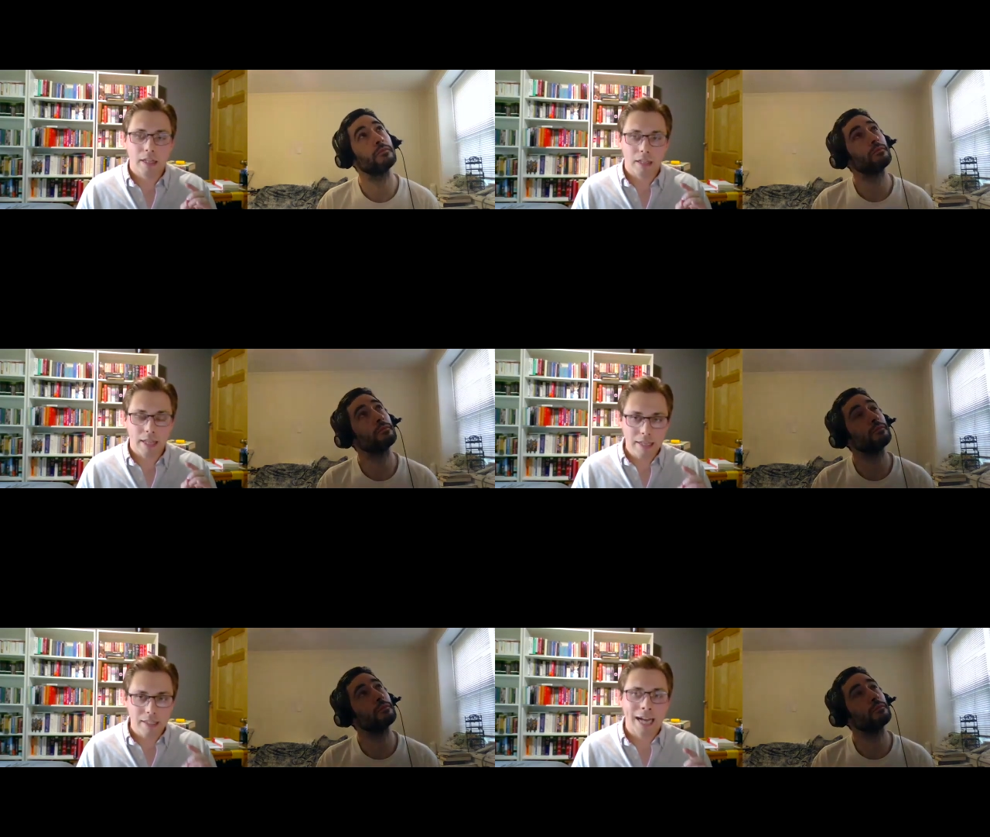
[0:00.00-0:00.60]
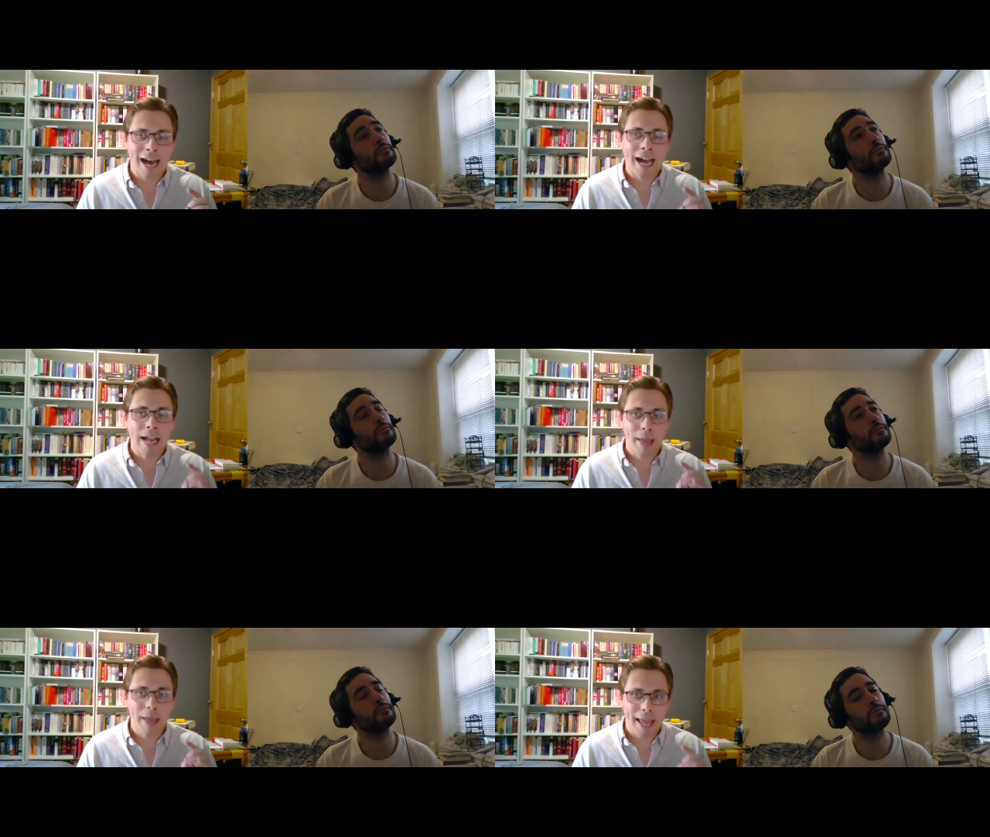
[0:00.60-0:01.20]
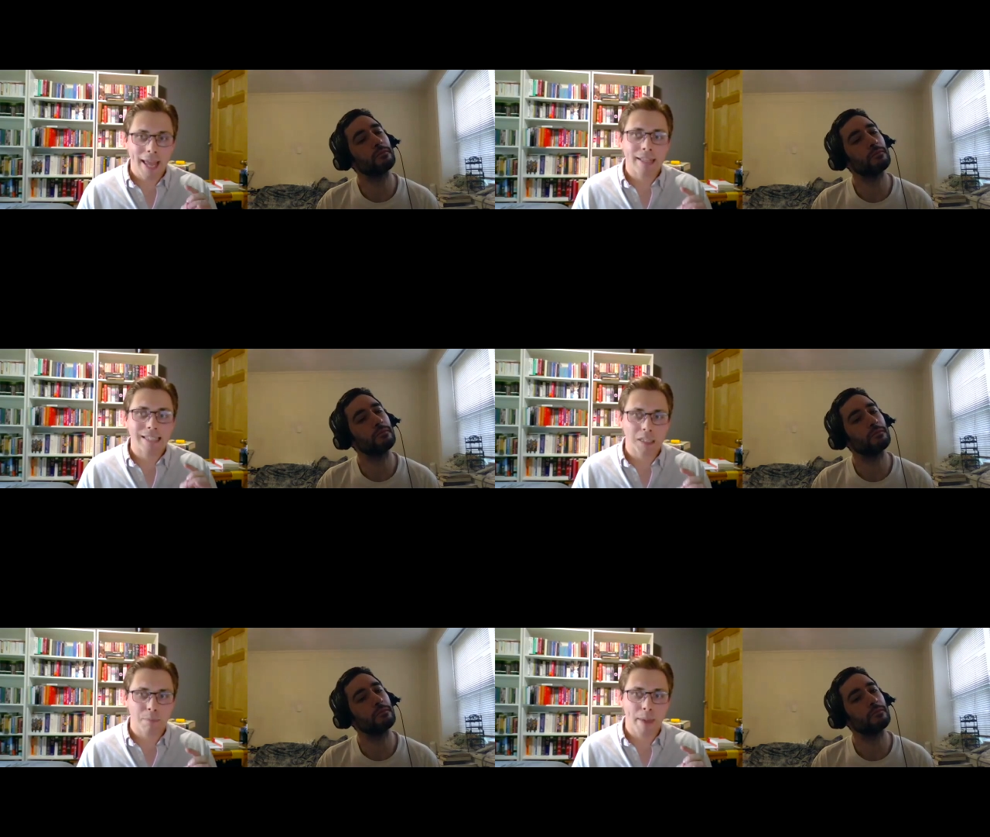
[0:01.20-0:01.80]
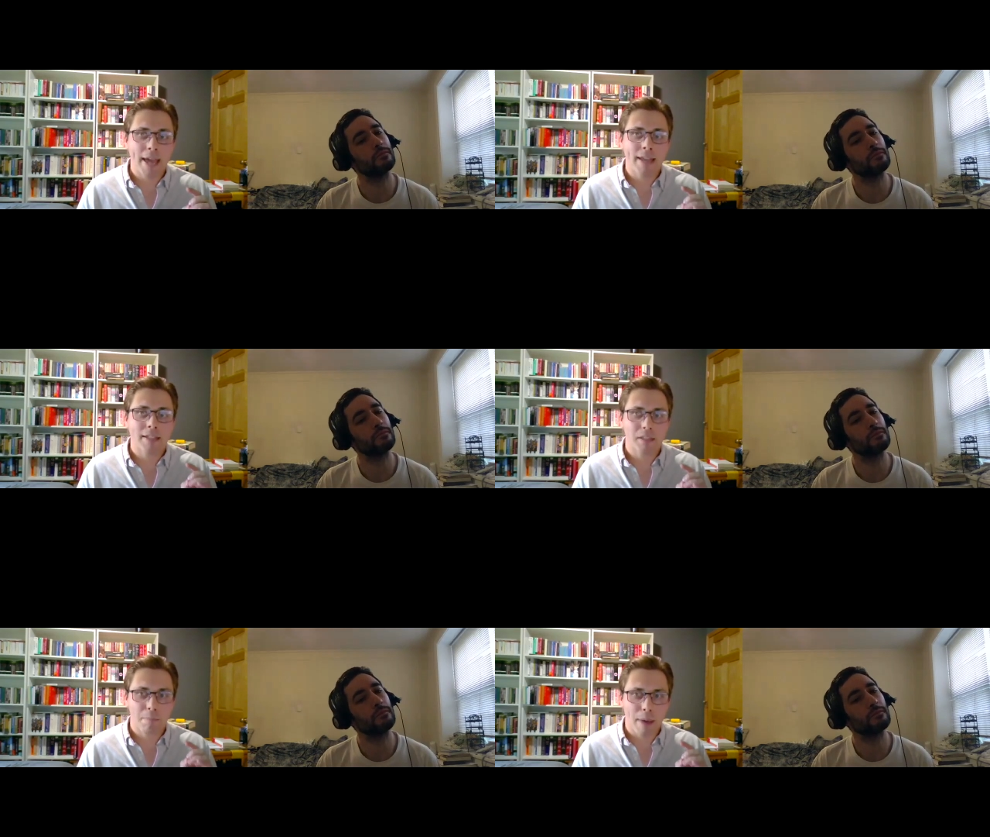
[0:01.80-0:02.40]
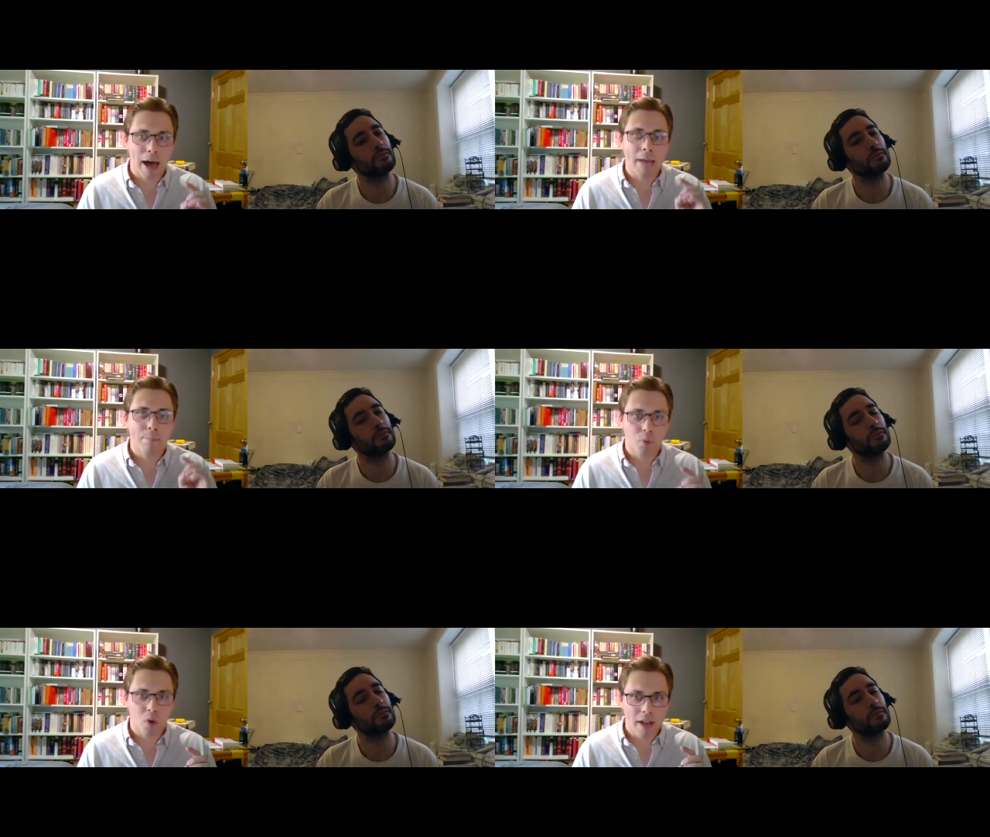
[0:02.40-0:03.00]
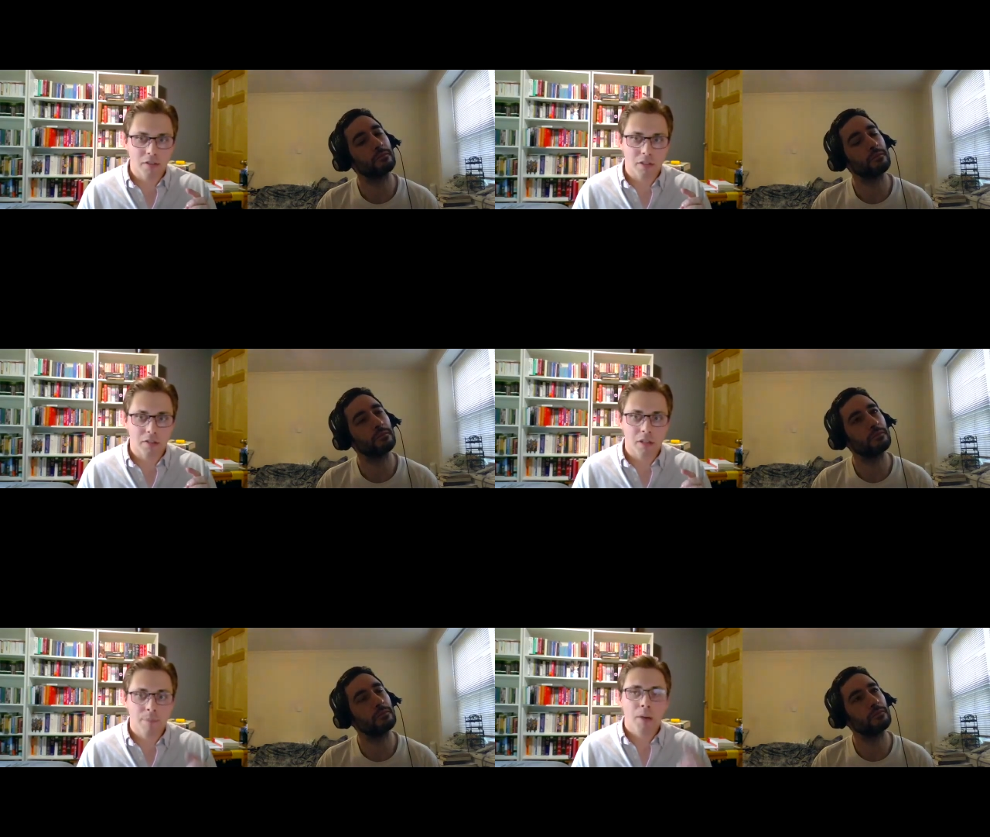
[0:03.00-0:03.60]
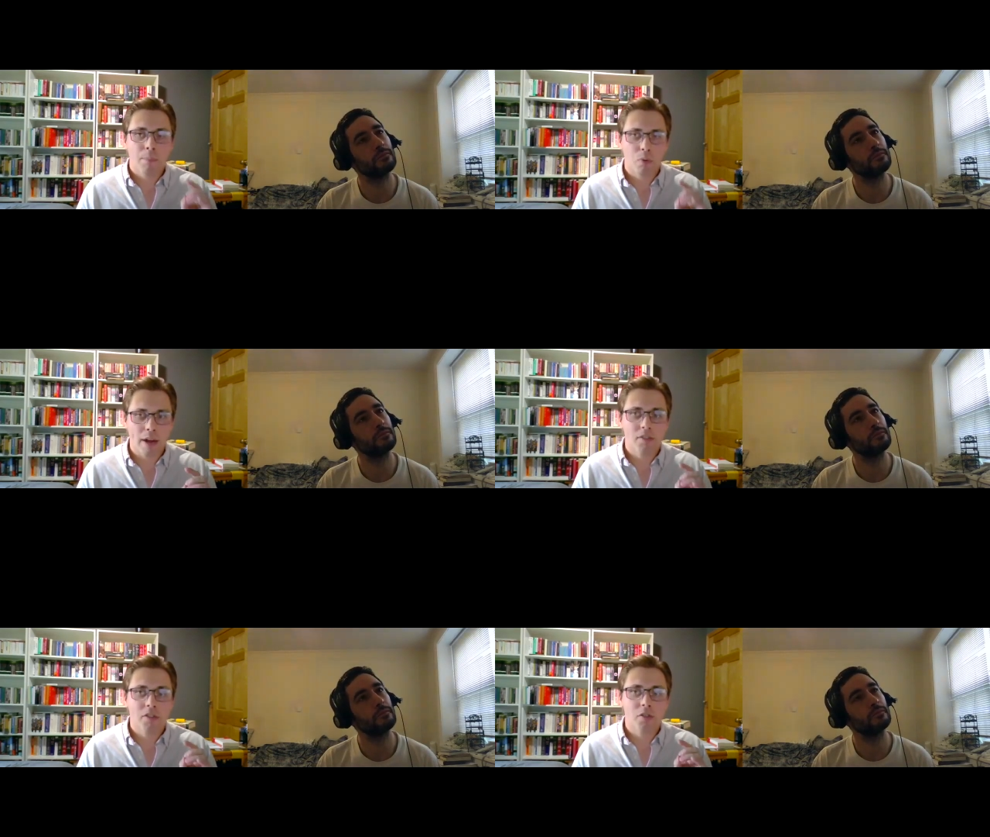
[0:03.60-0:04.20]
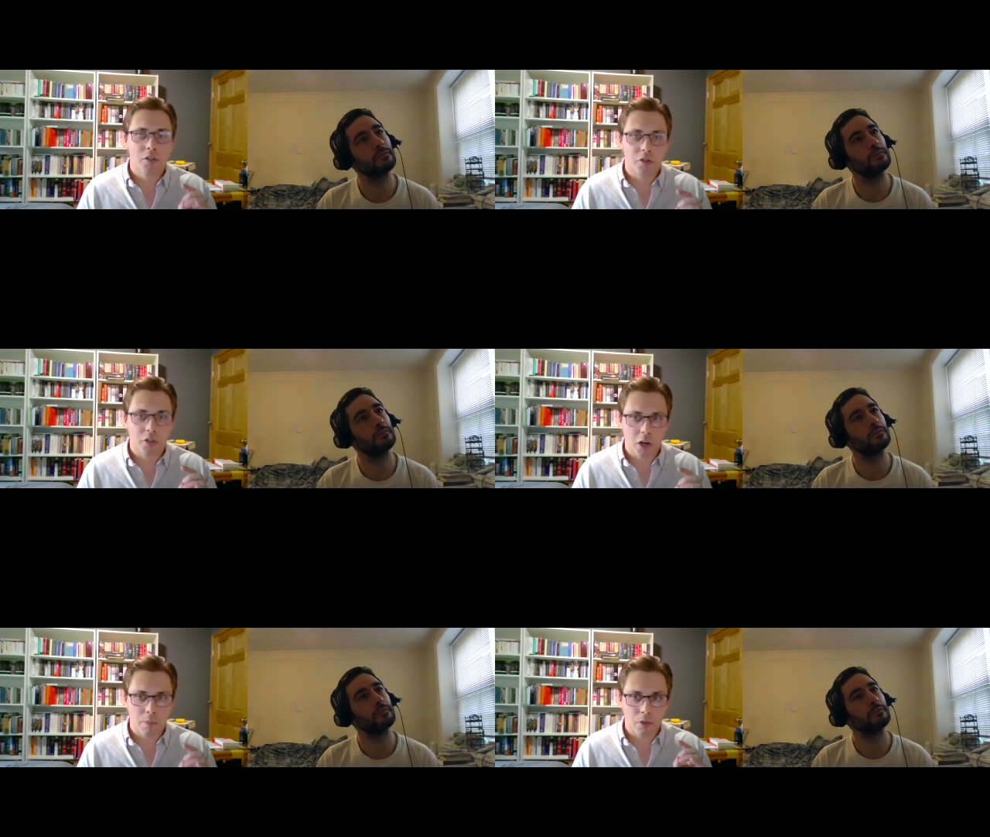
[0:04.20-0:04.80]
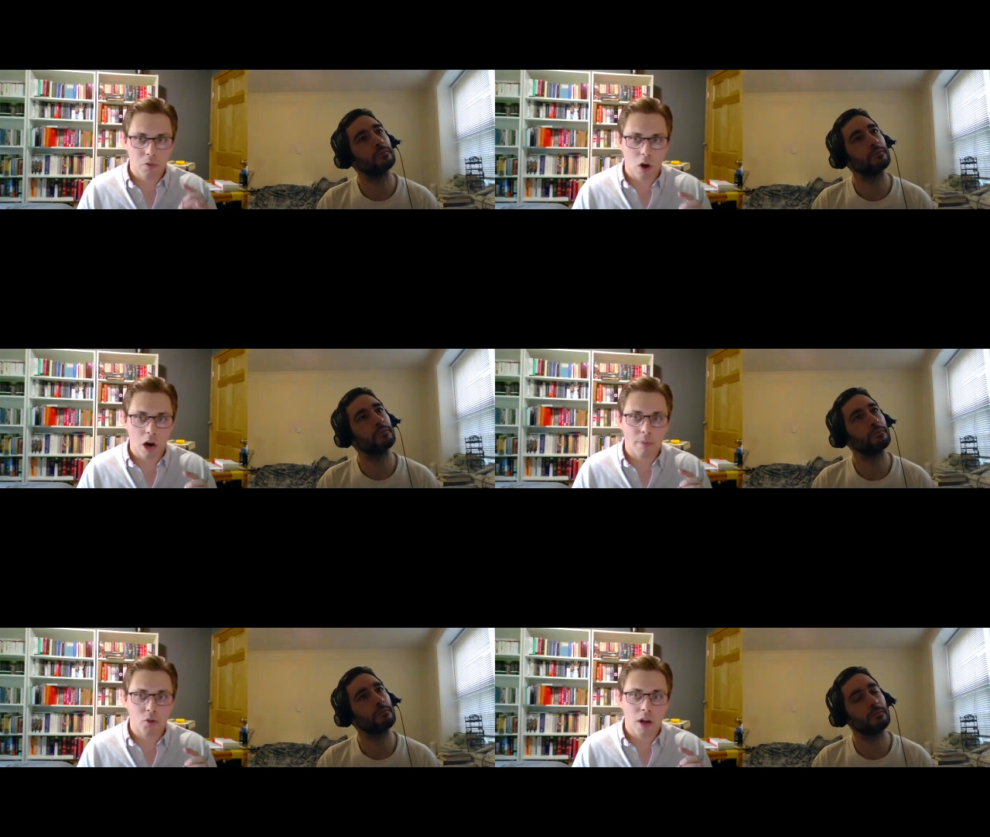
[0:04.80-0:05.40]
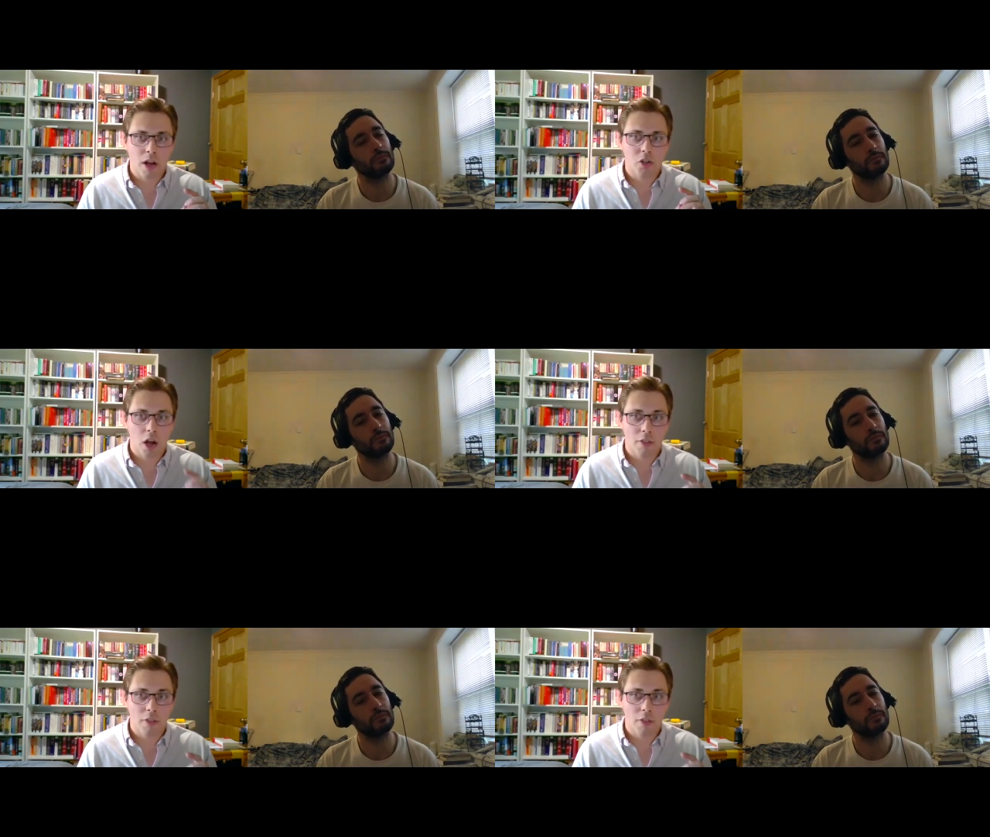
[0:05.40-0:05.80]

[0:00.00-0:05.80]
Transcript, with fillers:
Speaker 1: in time and space by prices prices are determined through arbitrage on the